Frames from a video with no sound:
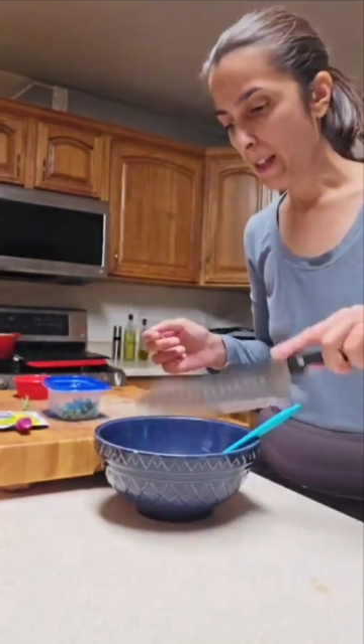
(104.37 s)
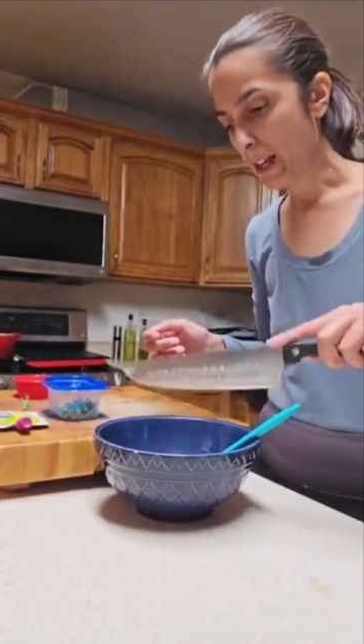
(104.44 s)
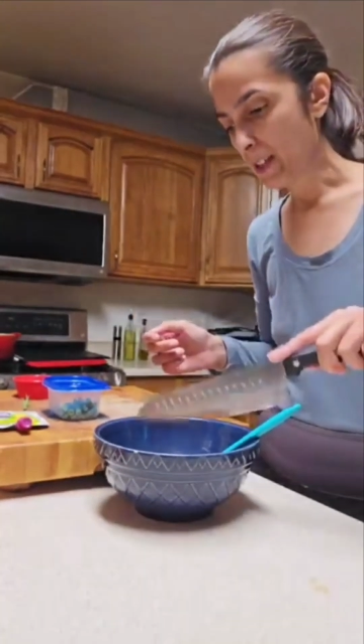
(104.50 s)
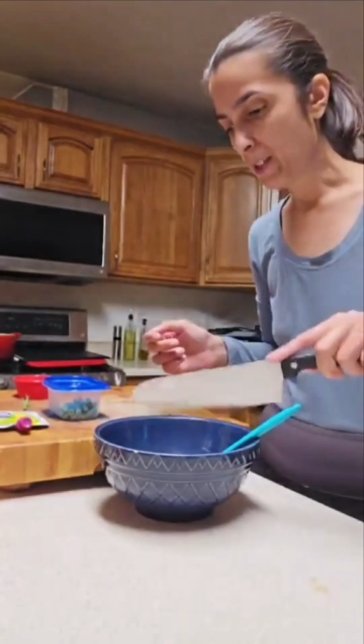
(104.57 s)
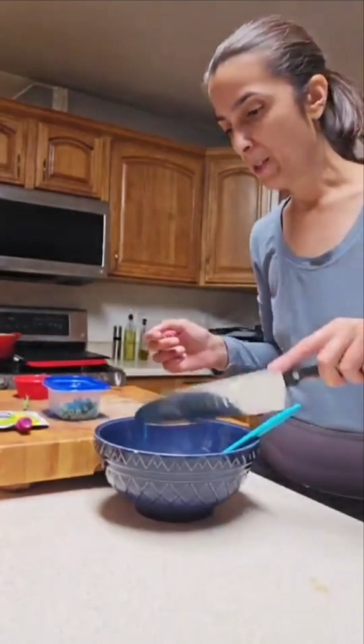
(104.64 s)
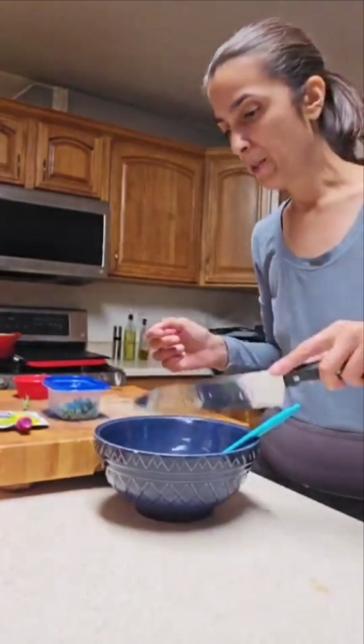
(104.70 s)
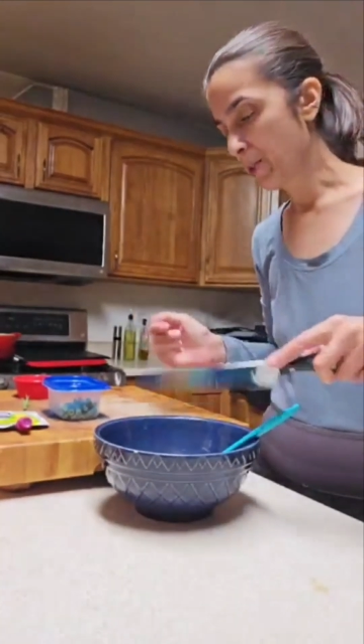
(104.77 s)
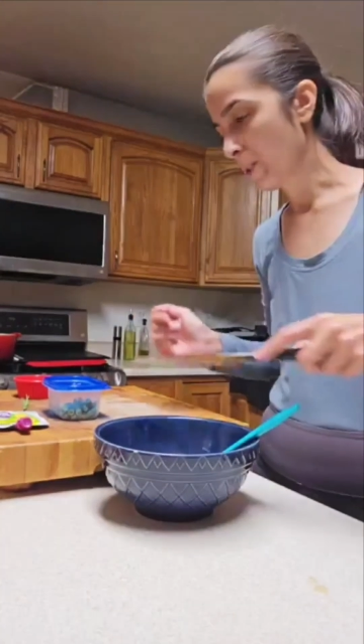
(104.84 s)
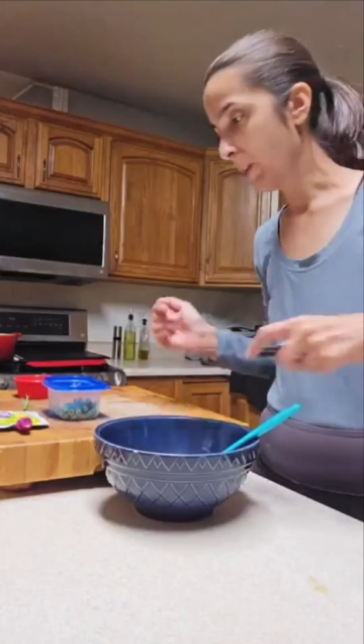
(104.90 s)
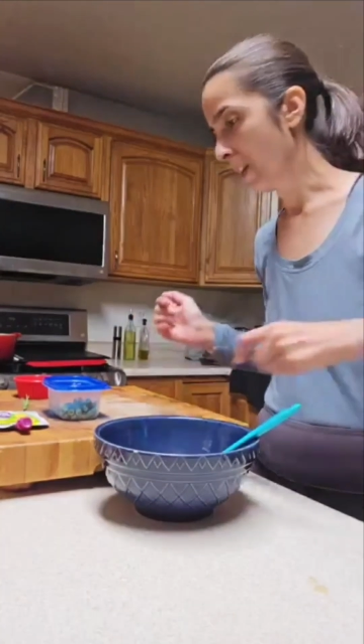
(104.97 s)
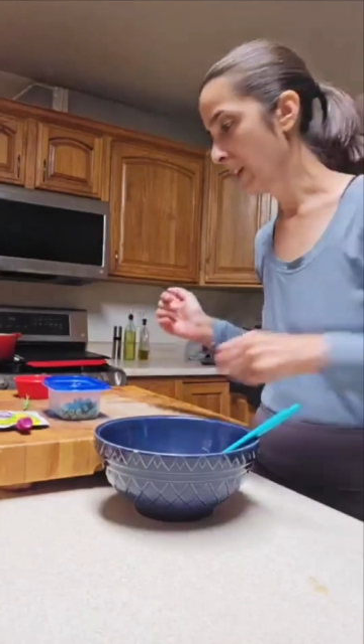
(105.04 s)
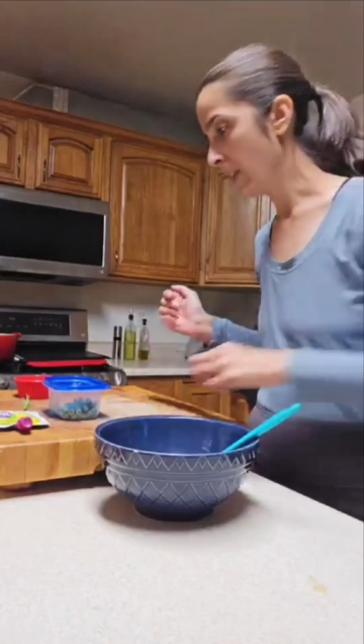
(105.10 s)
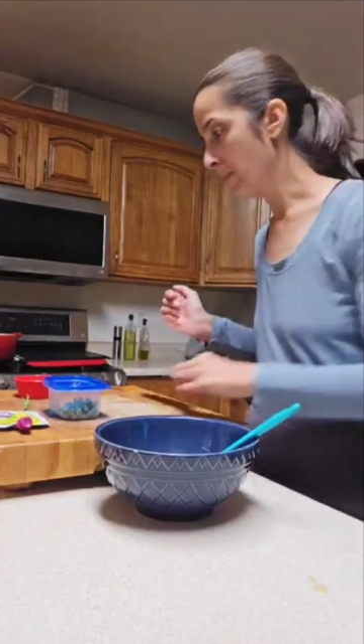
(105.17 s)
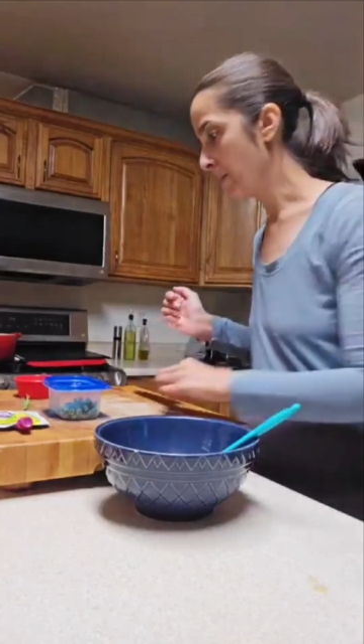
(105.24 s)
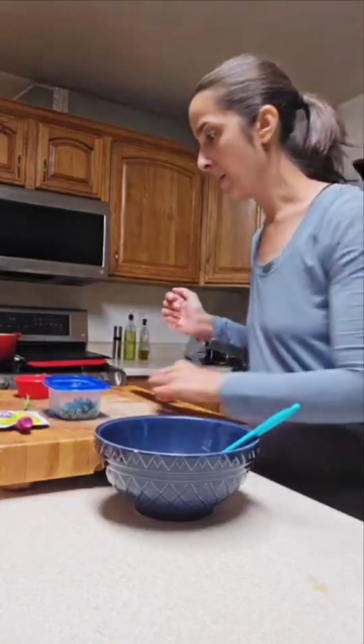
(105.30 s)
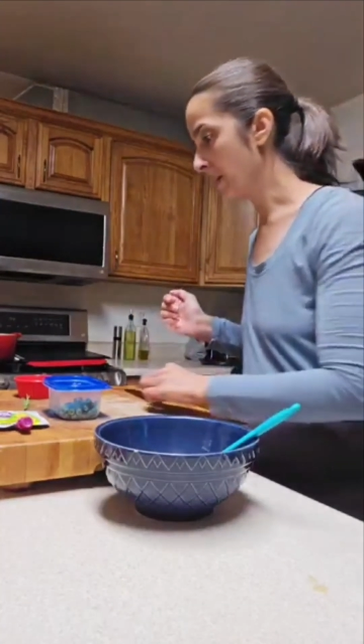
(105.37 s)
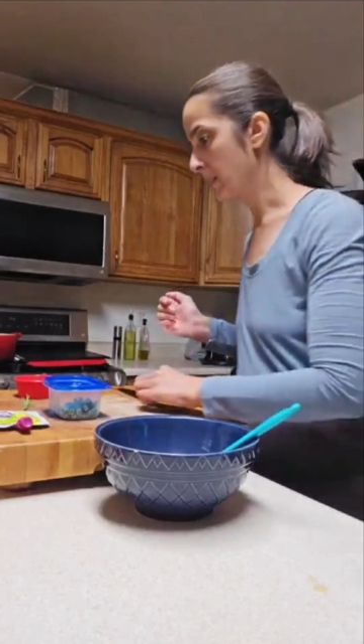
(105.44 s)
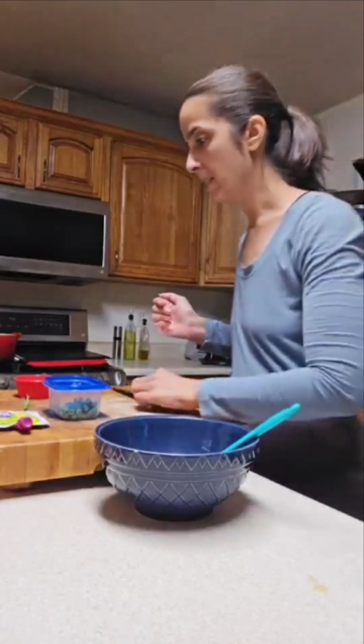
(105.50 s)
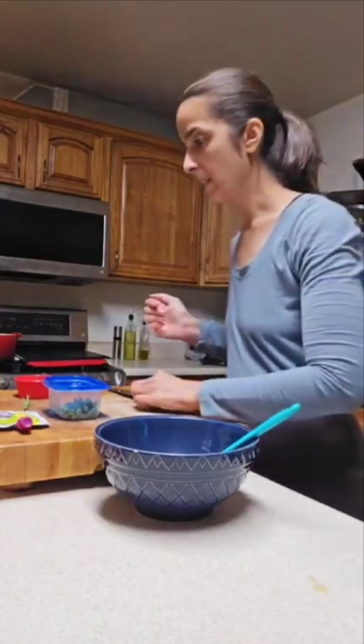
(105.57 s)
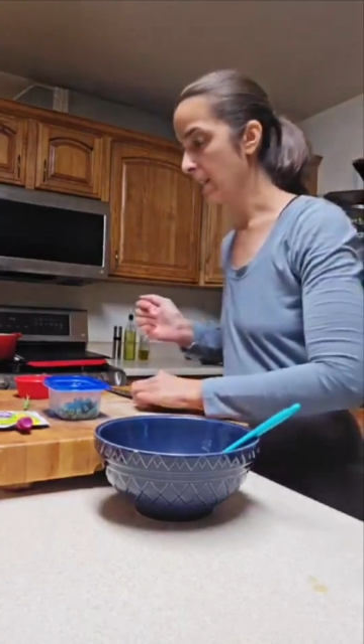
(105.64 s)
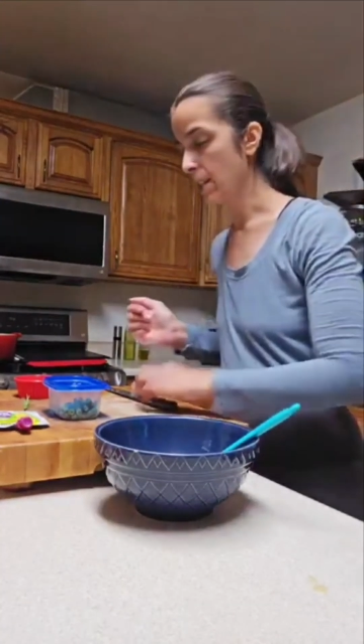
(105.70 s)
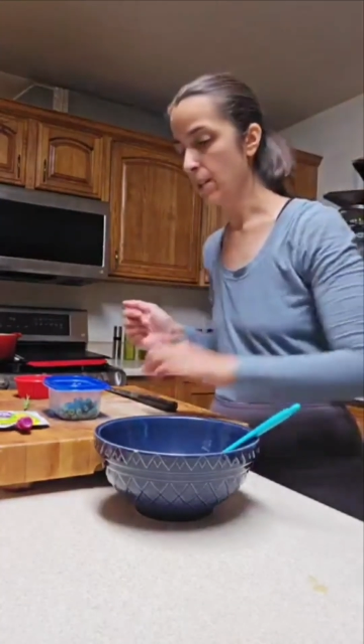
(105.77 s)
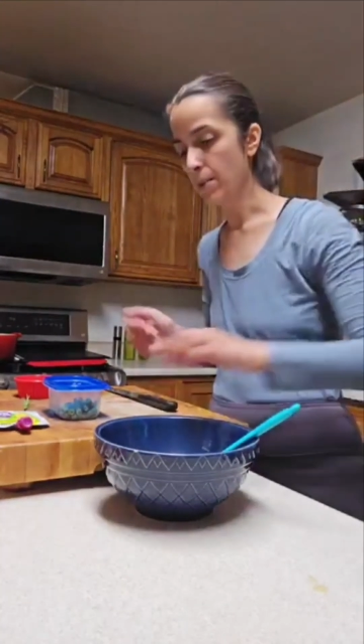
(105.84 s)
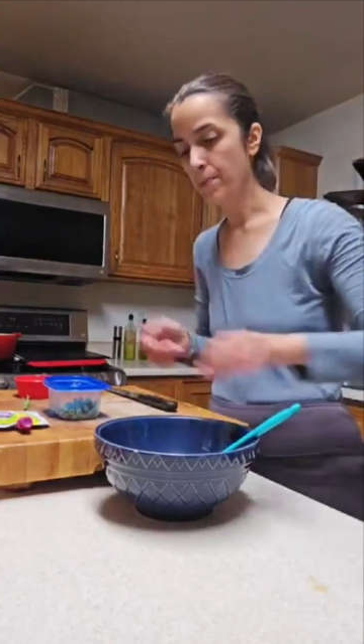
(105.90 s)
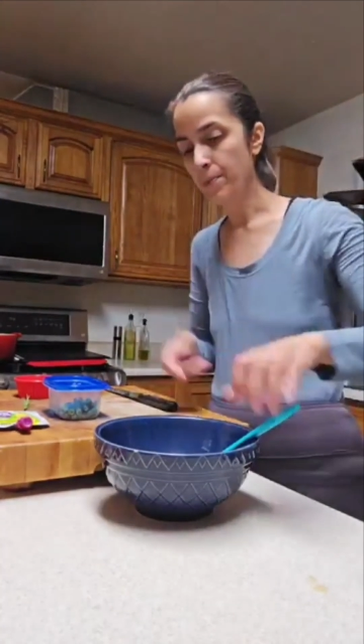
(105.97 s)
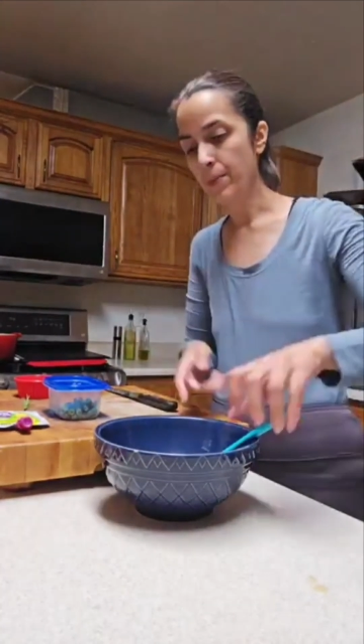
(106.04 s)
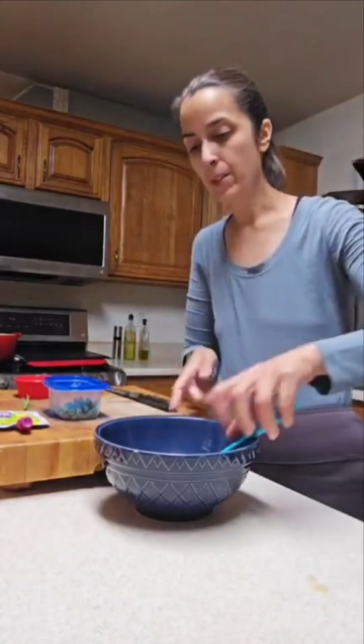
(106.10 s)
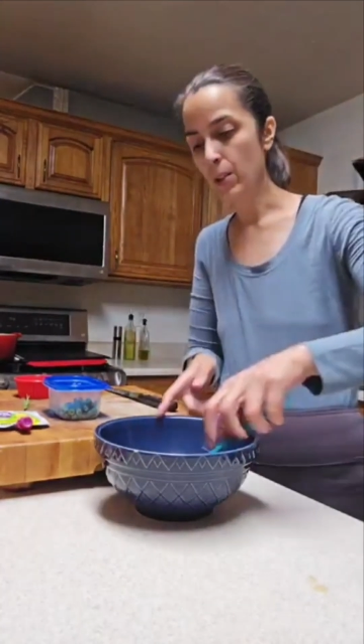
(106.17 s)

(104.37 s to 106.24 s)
That's also going to get mixed in there.